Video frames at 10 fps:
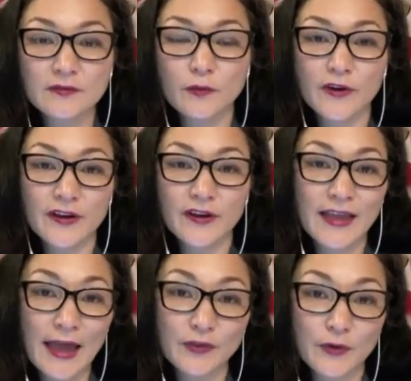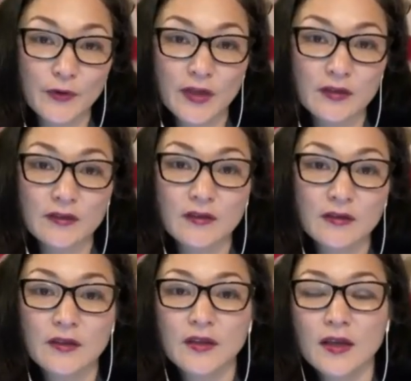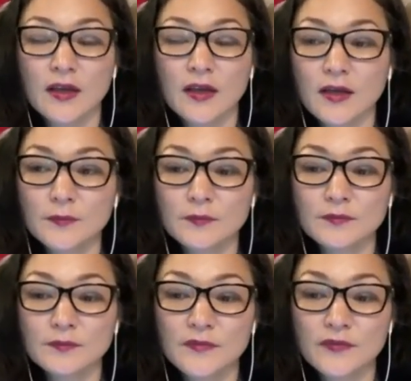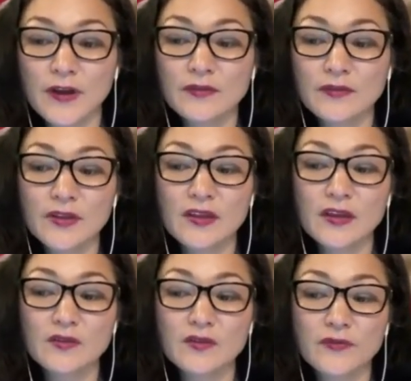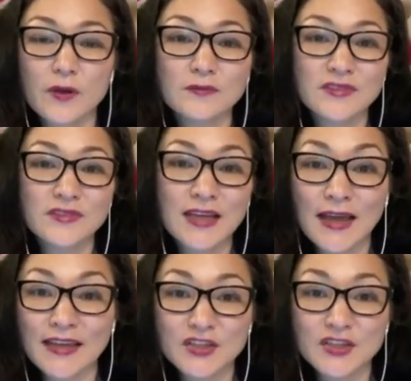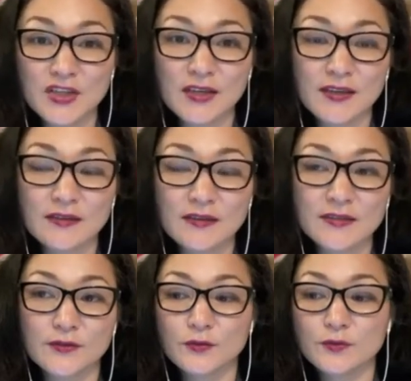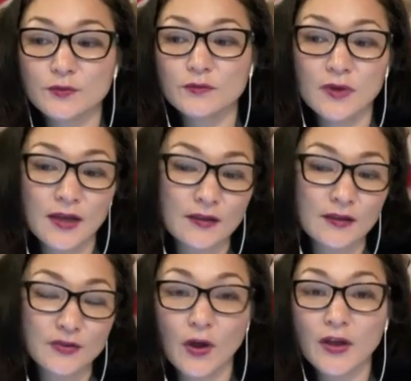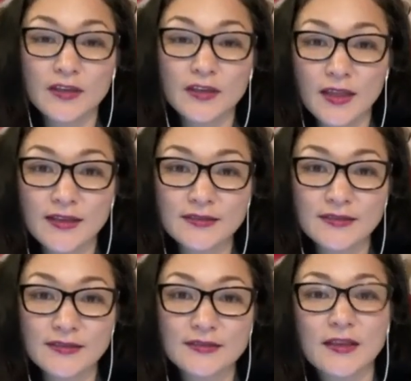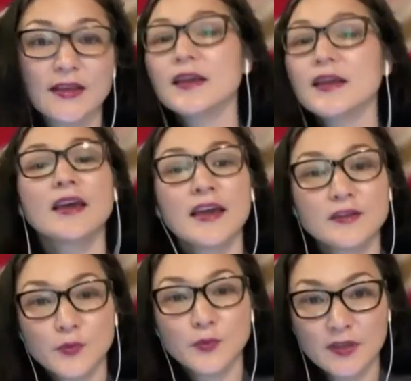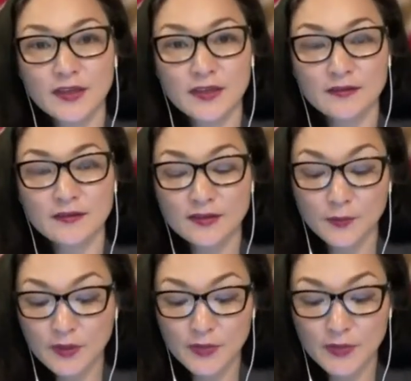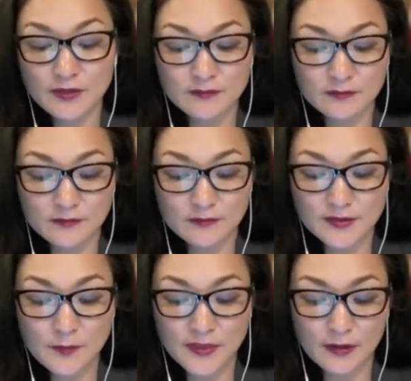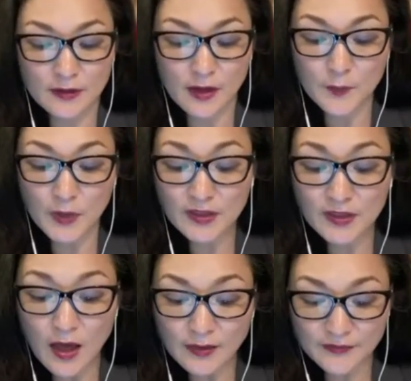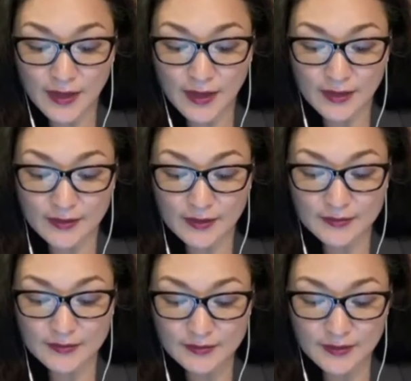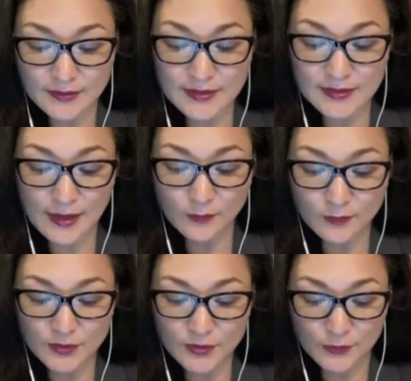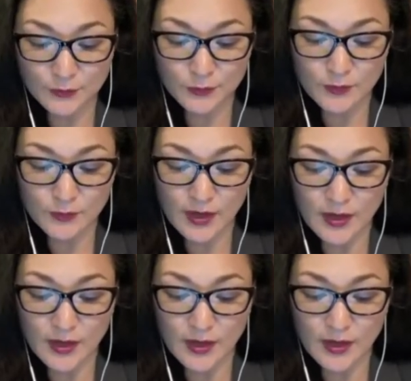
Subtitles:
for gathering, for everything from Tai Chi to drawing classes. It's really been something. A lot of that is down to